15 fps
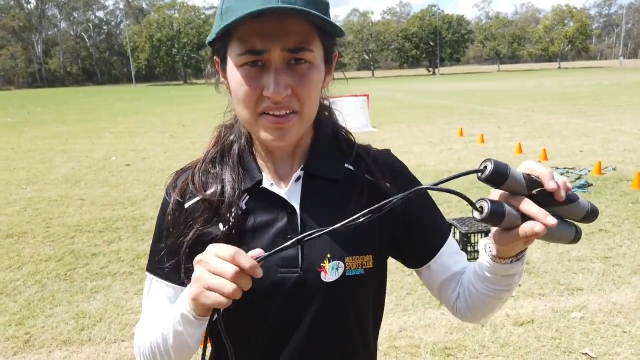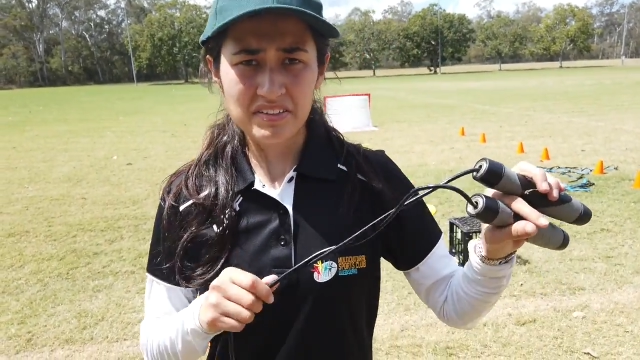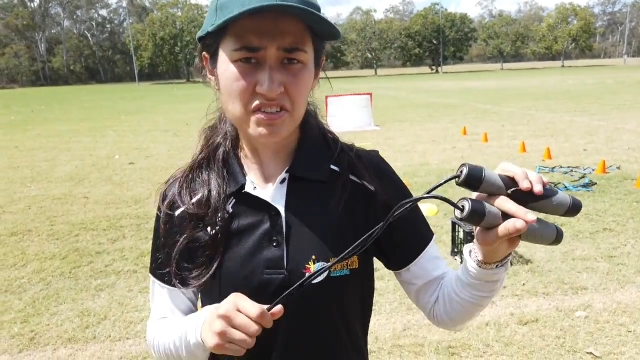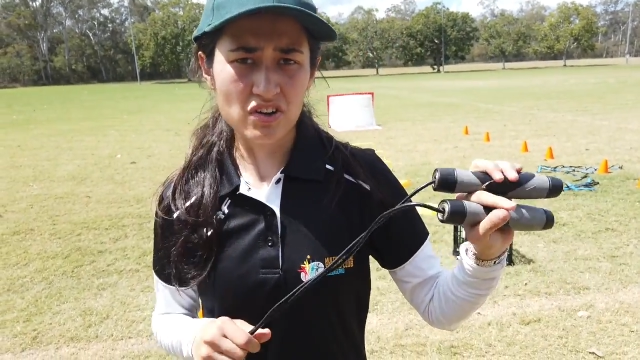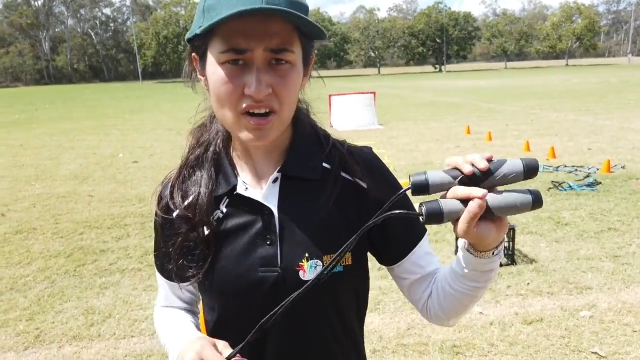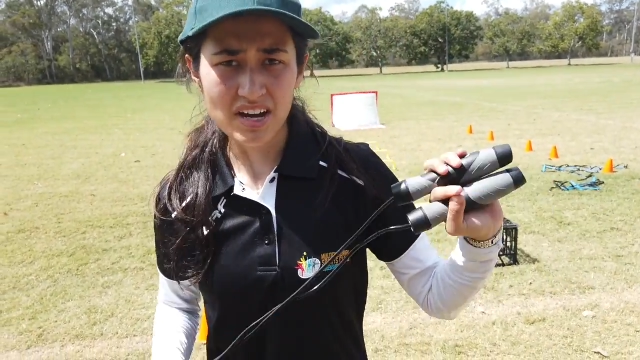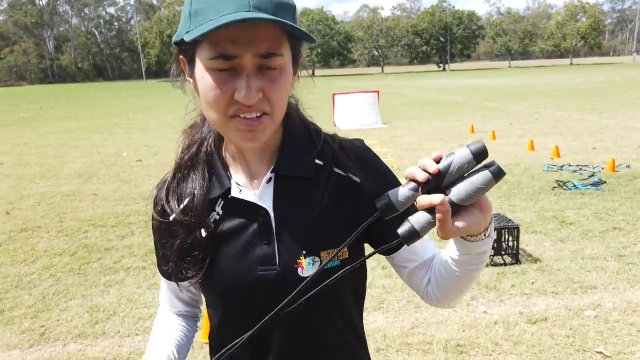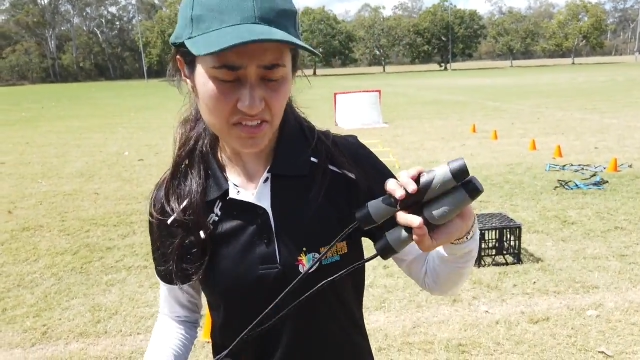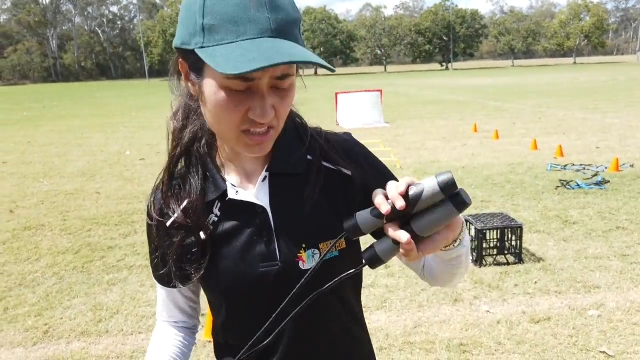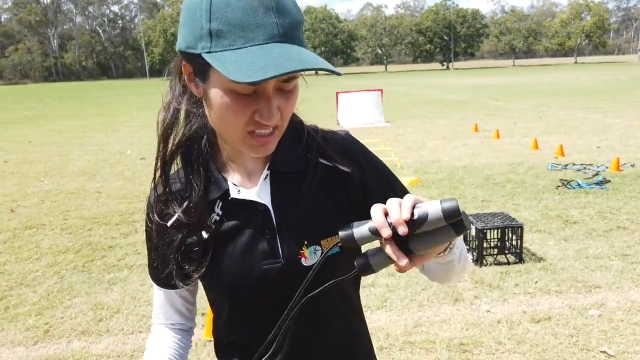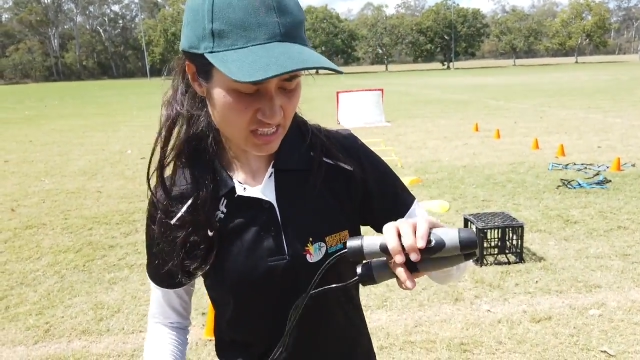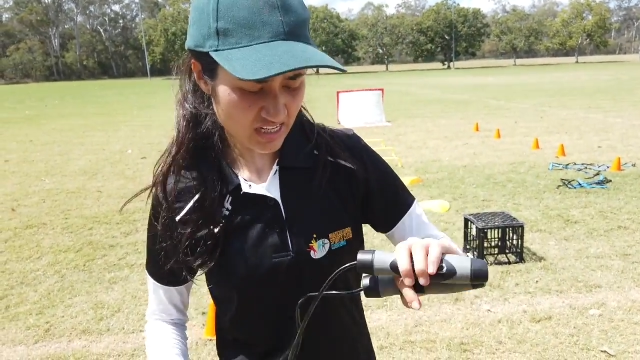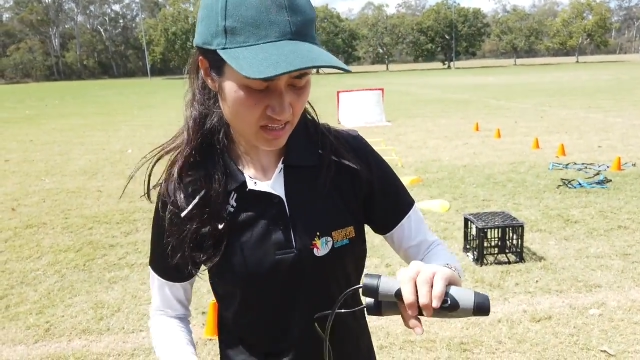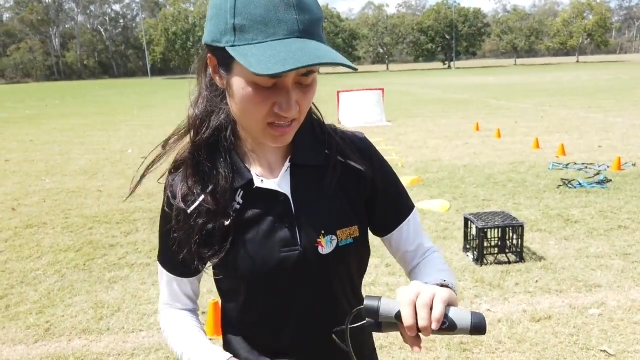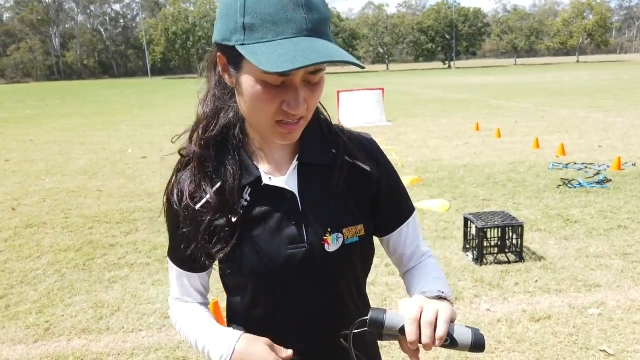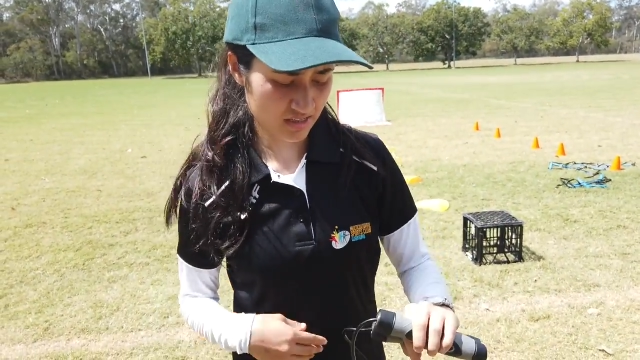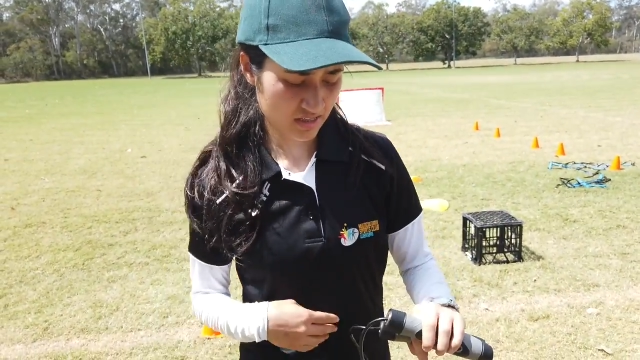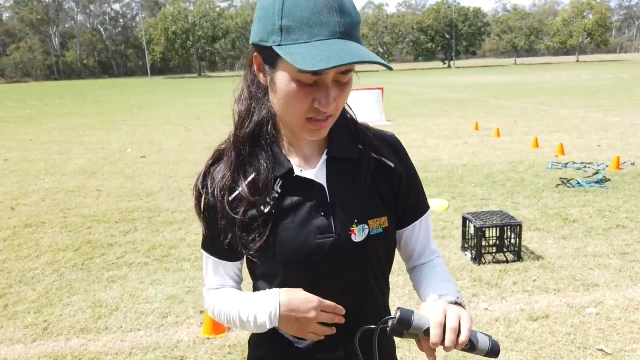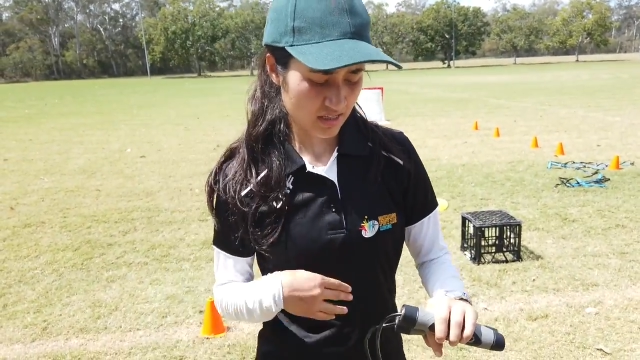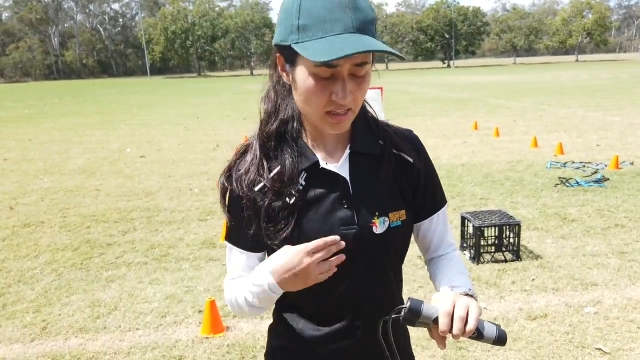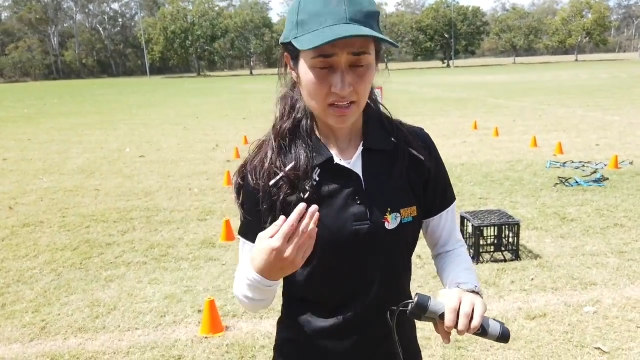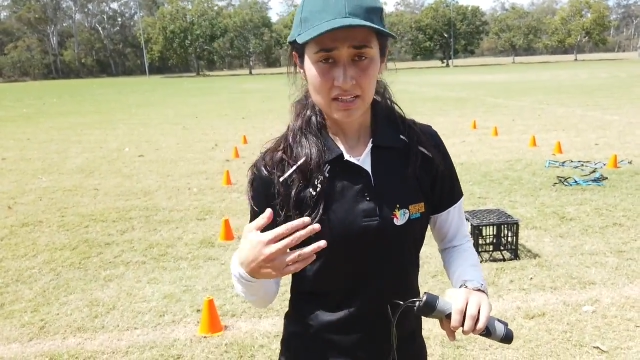that's alright, just
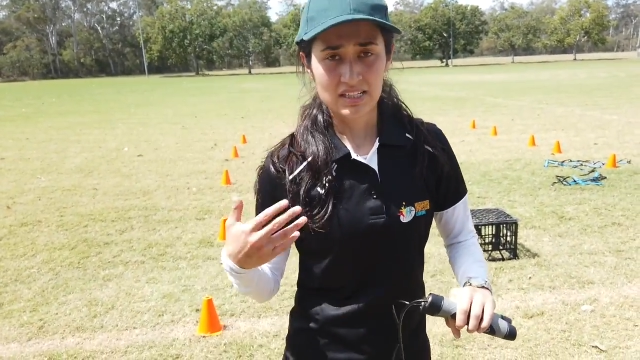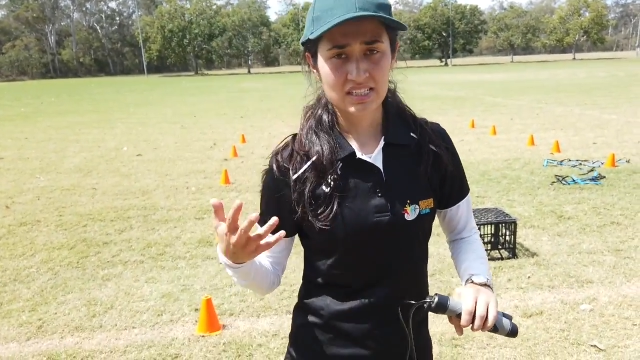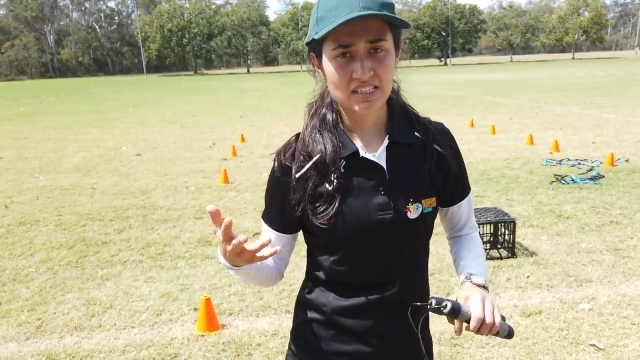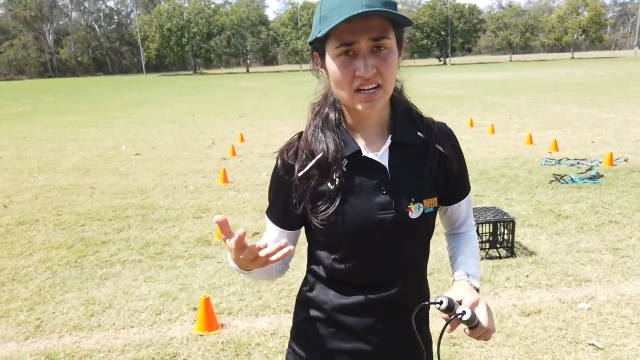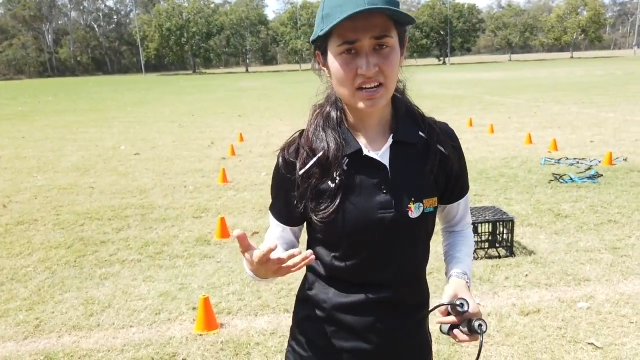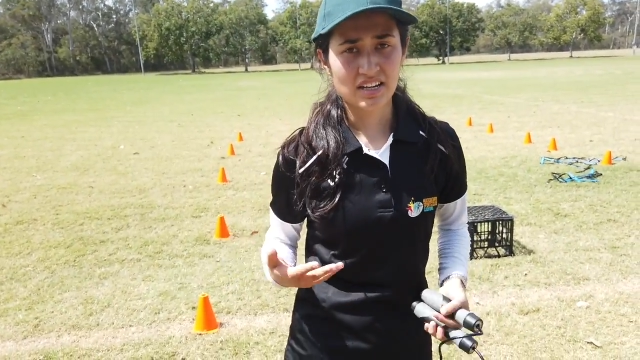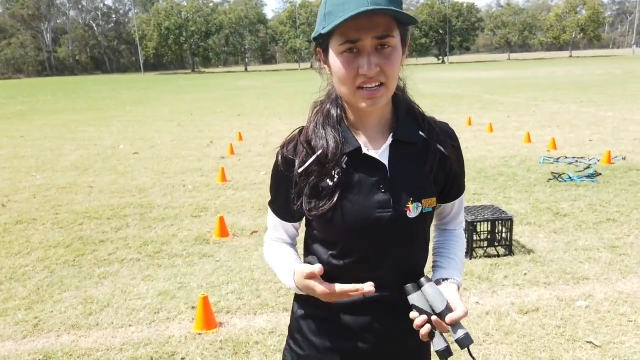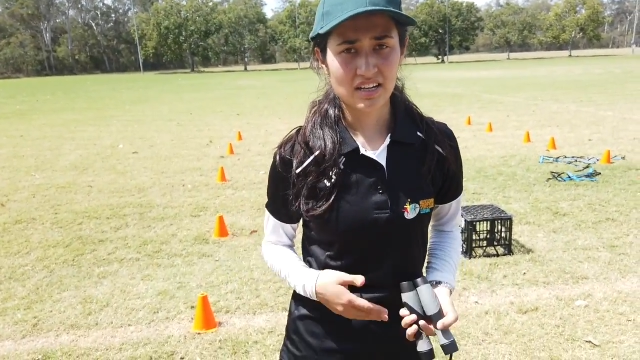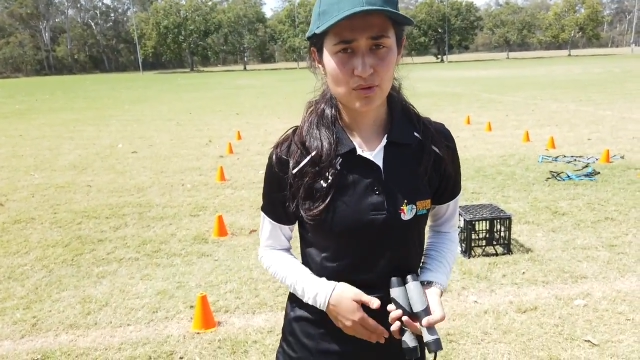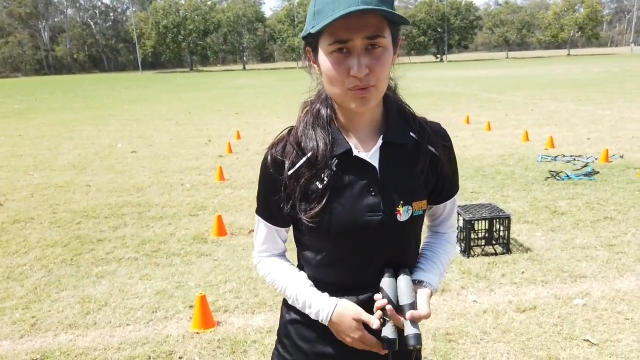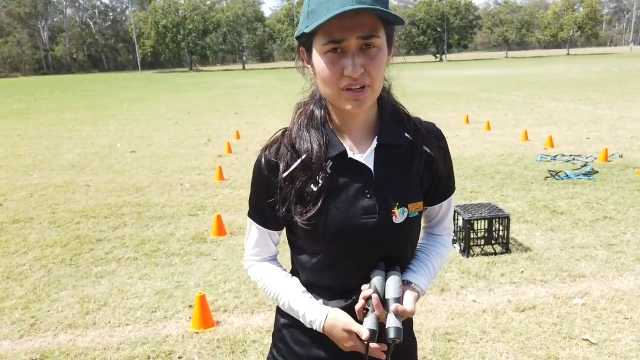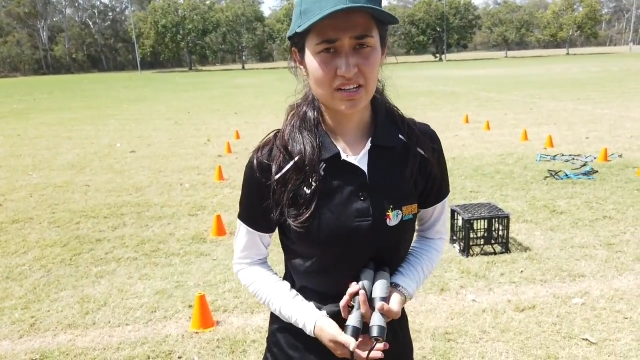start again